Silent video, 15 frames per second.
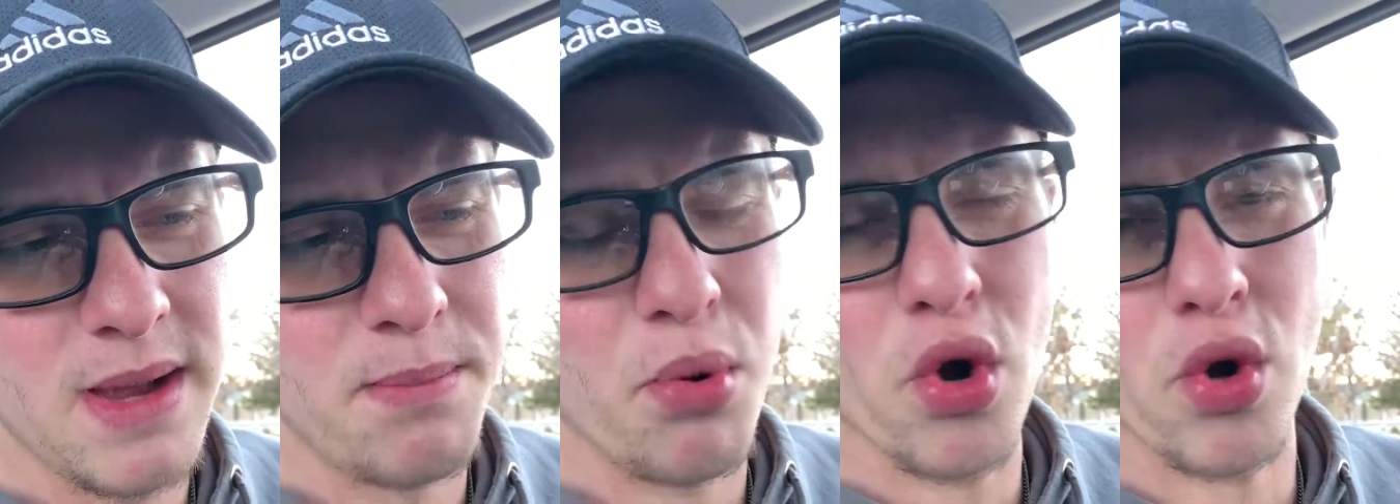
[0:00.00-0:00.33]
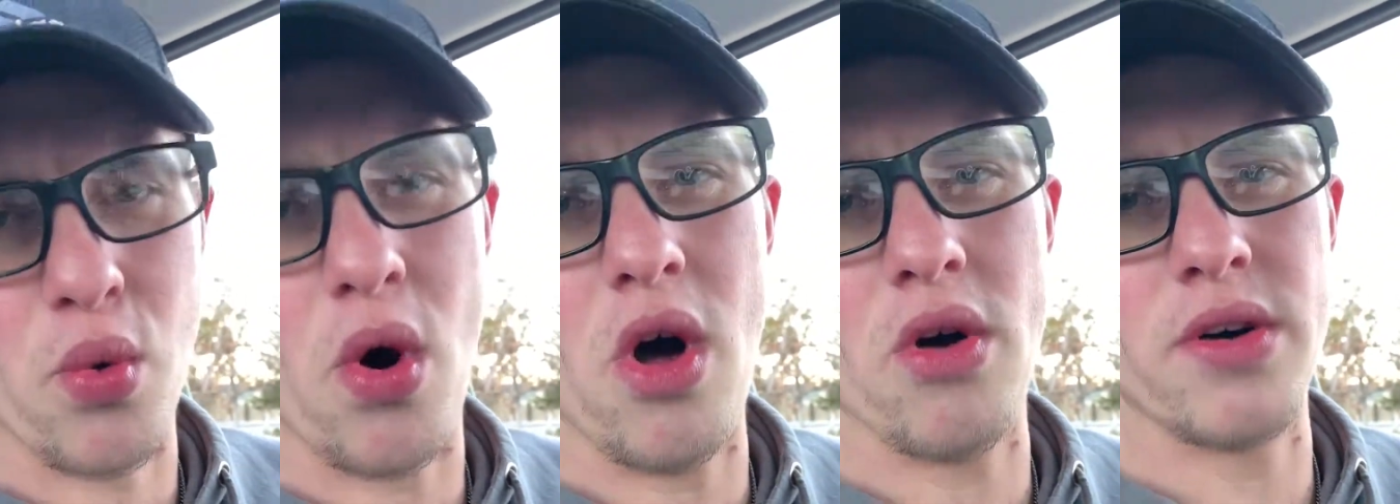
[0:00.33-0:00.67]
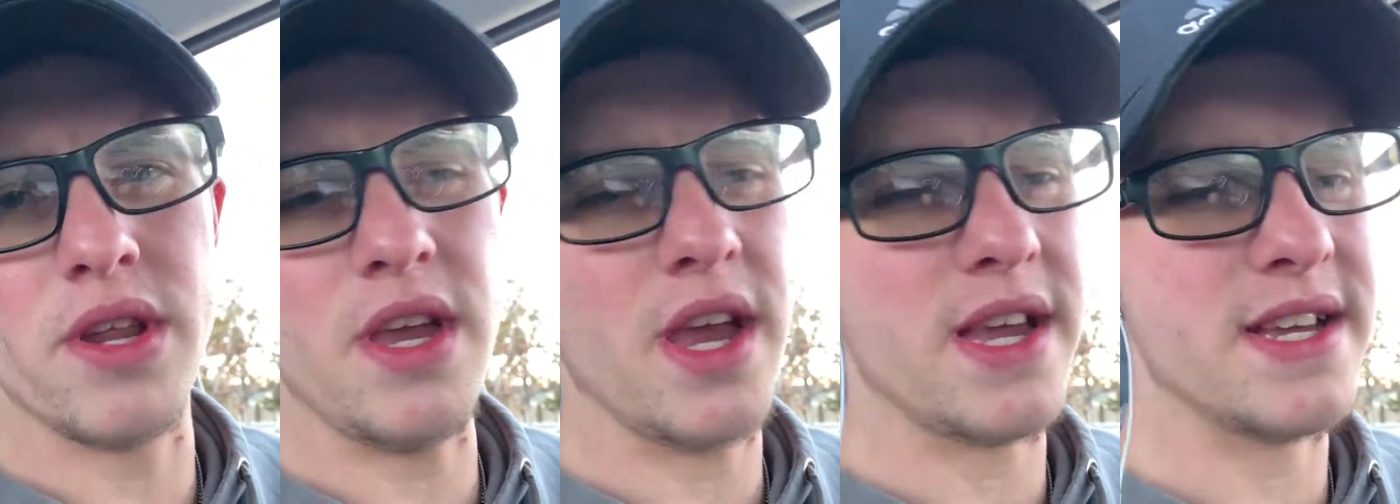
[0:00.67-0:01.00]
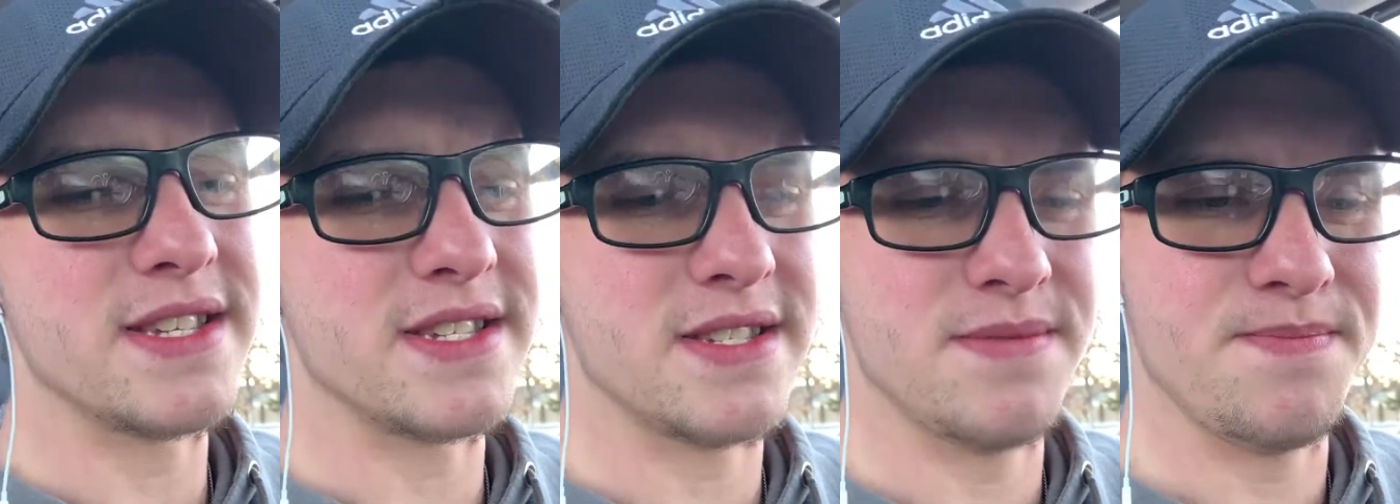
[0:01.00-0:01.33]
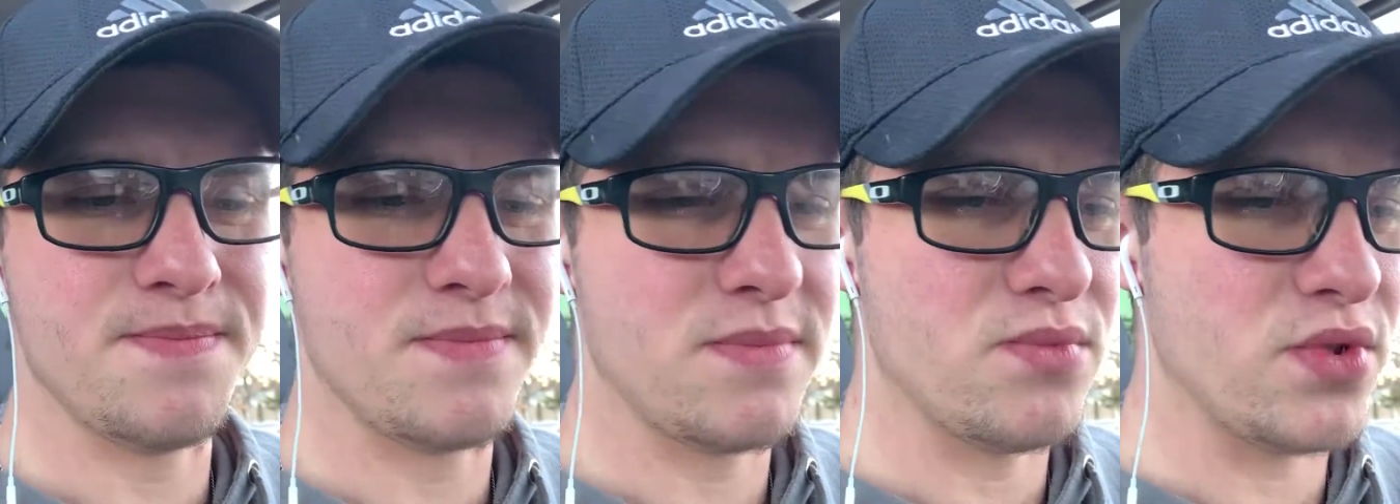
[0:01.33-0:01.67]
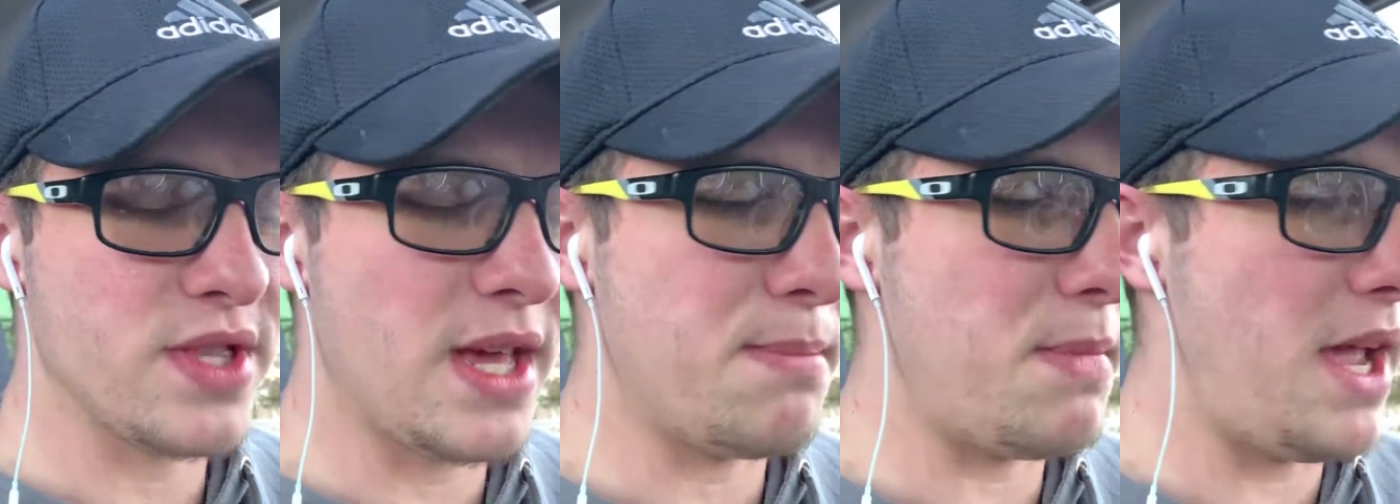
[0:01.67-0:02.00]
quality, I guess, what
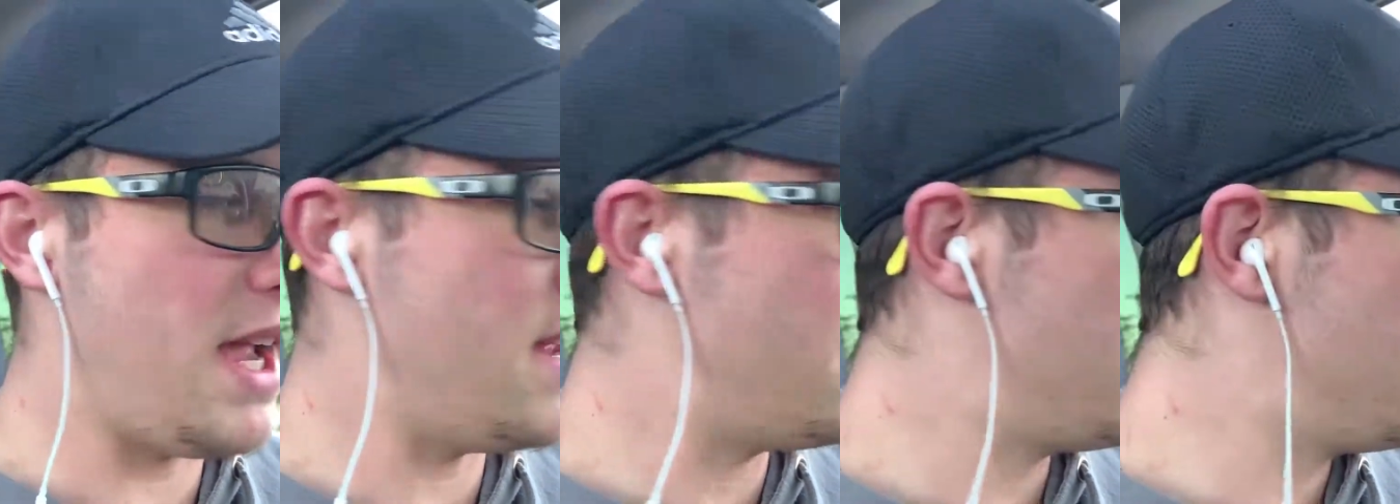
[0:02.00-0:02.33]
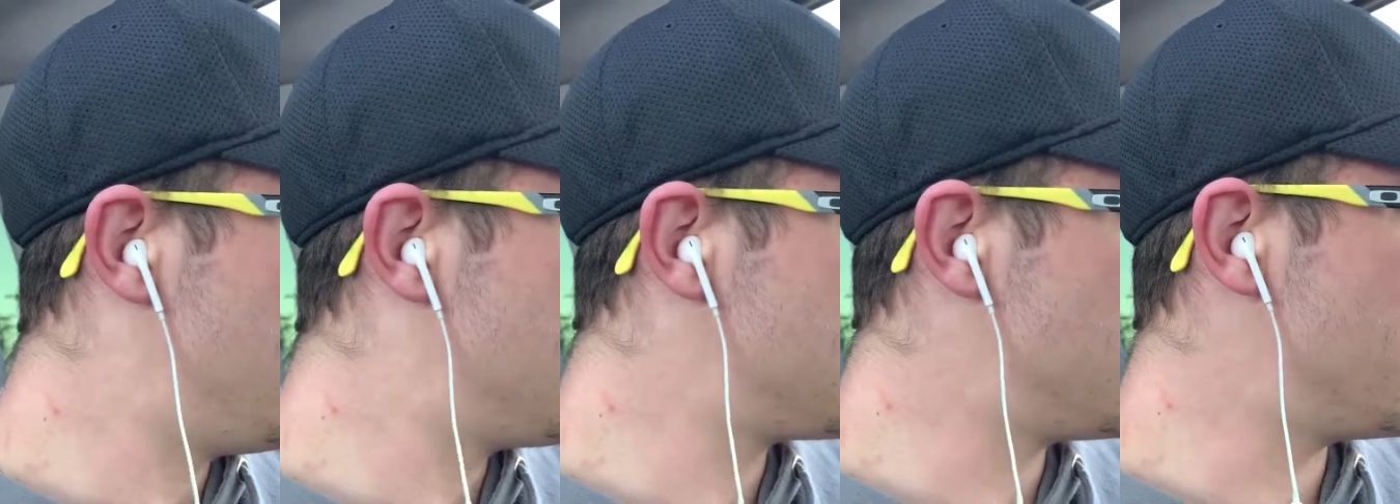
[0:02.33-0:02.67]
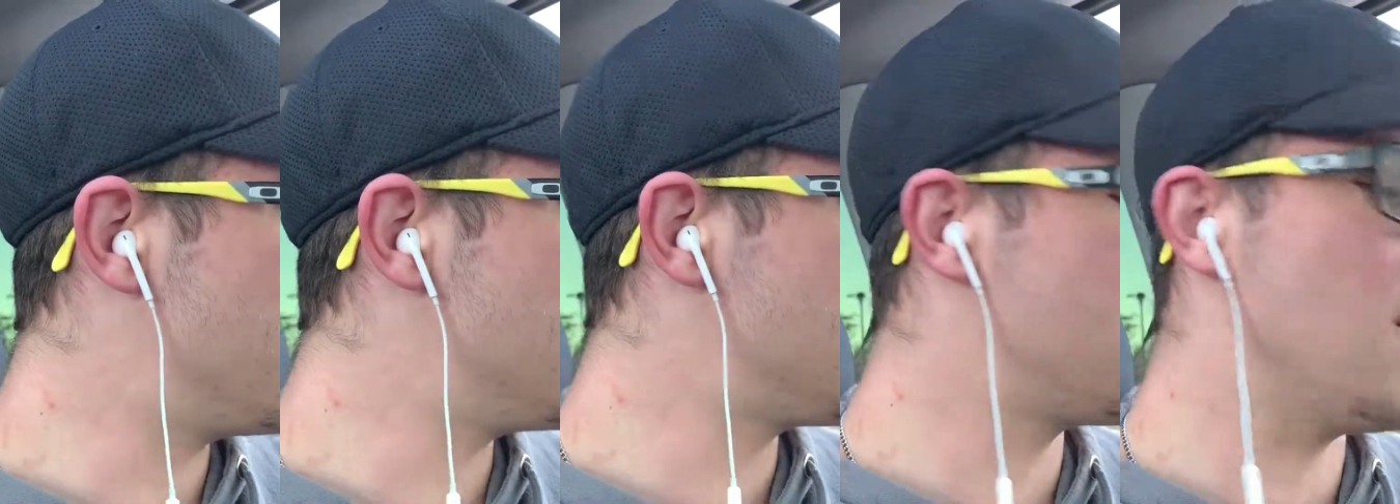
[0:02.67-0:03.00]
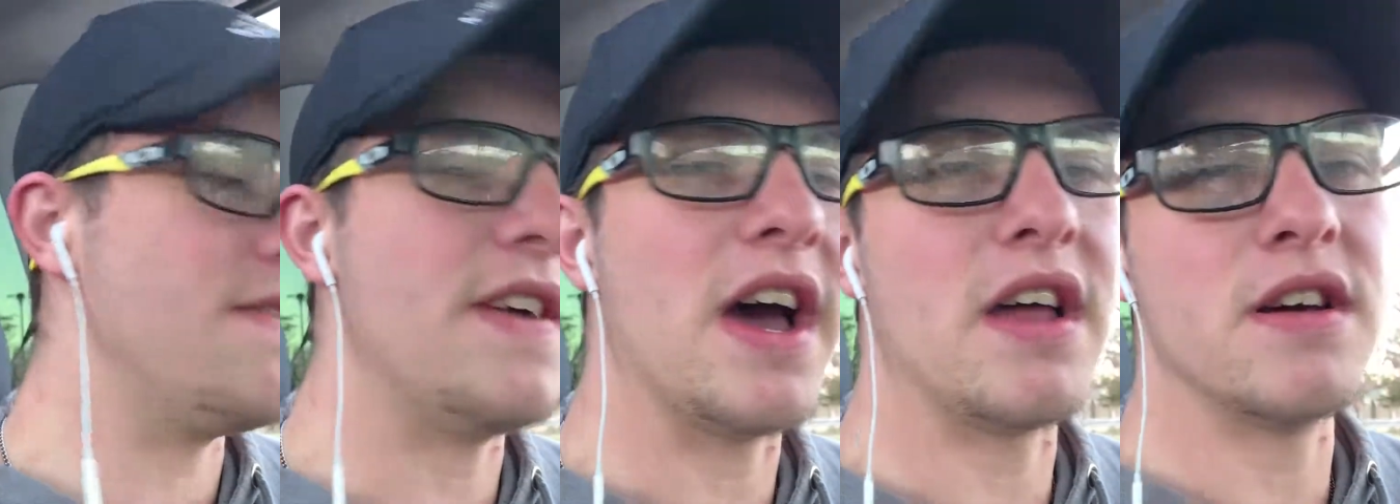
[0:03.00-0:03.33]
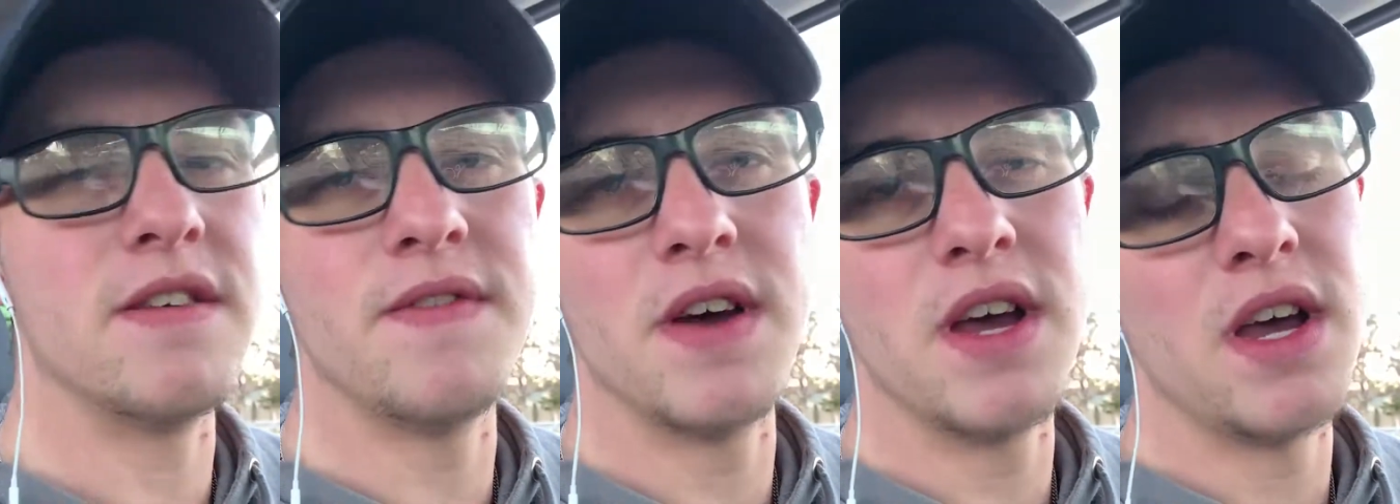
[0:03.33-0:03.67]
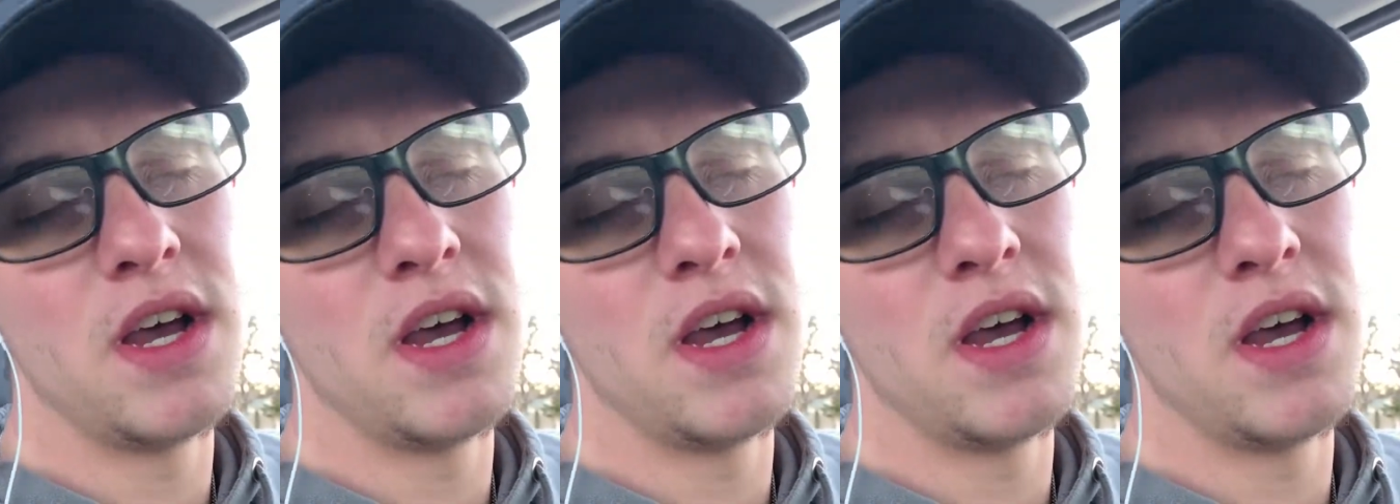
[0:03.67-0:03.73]
they made some of this stuff out of.